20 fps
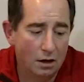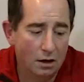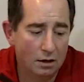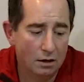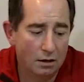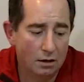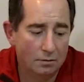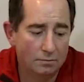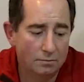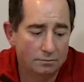
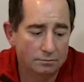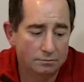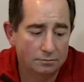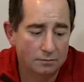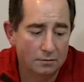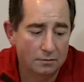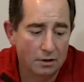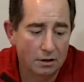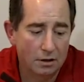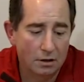Um,
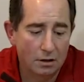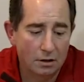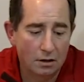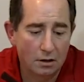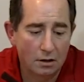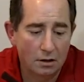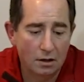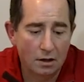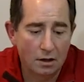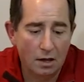
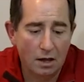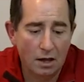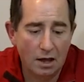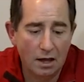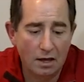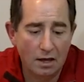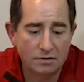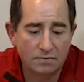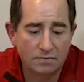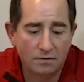
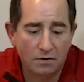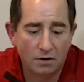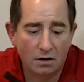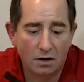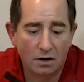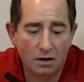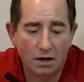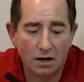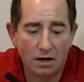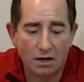as
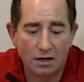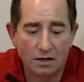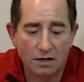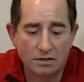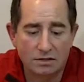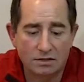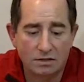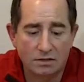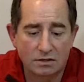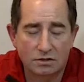far
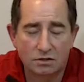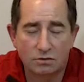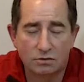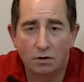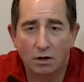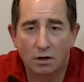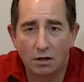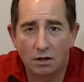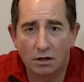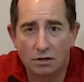as
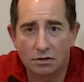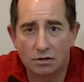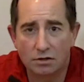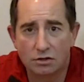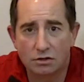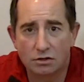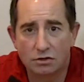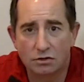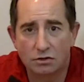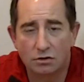swelling is
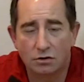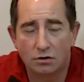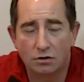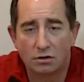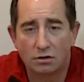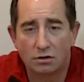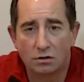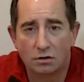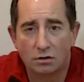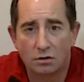
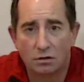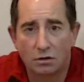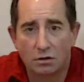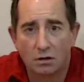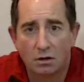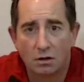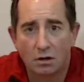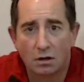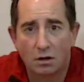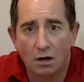concerned,
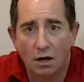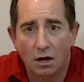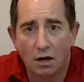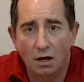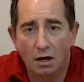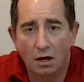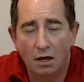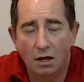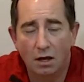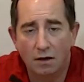
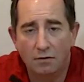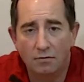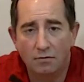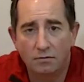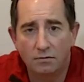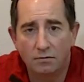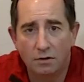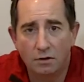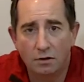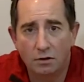uh, if
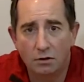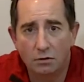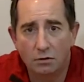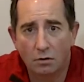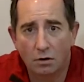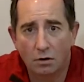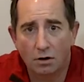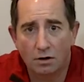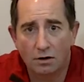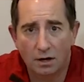
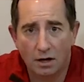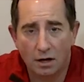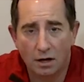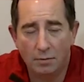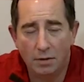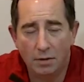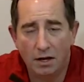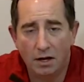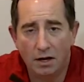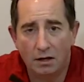you are a
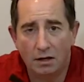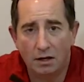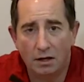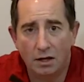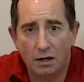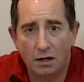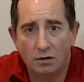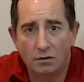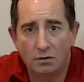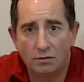diabetic
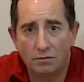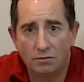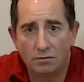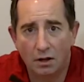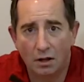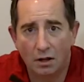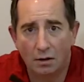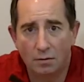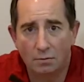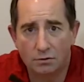and you
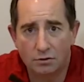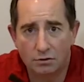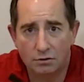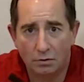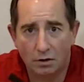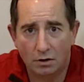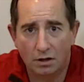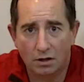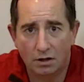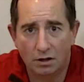develop
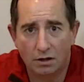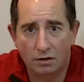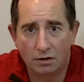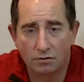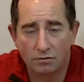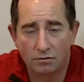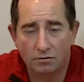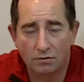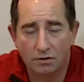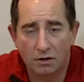swelling in
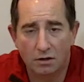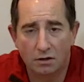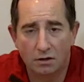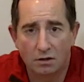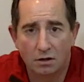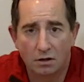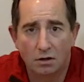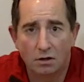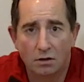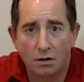your feet,
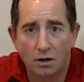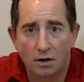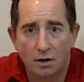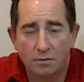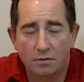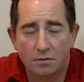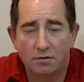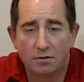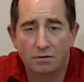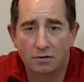you
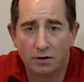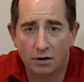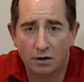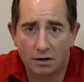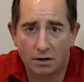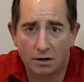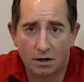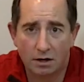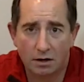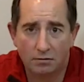have to be
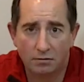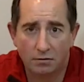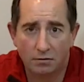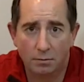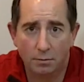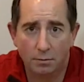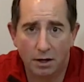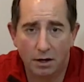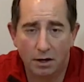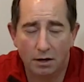very
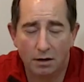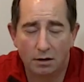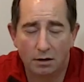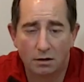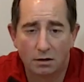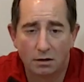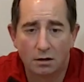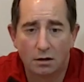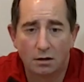careful about it.